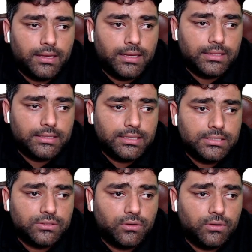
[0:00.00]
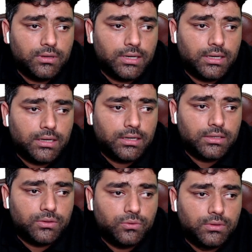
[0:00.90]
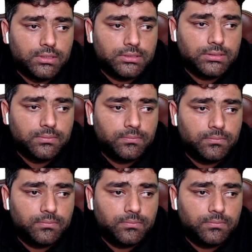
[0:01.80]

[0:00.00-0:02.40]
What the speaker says: and these all are rules.